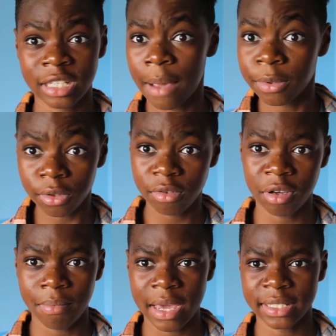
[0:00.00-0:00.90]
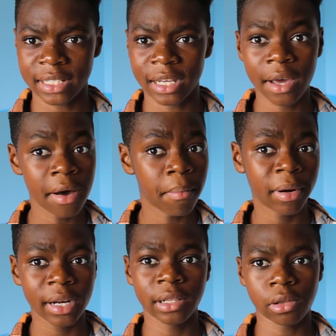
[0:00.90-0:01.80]
absolutely amazing,
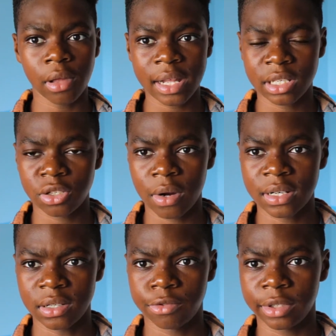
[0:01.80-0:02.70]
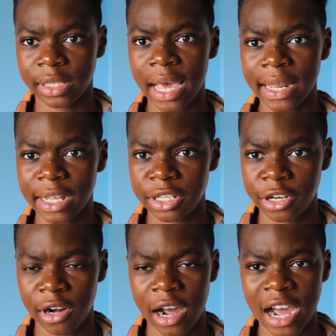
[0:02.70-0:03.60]
but in low light situations really can't get to
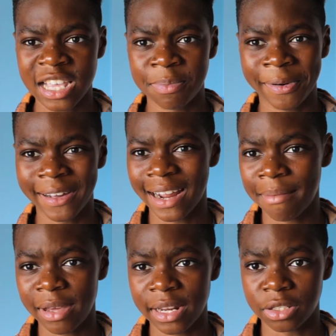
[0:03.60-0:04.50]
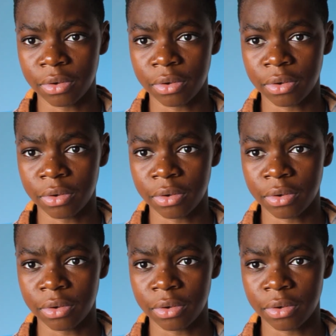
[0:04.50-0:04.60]
your eyes, but I mean, it's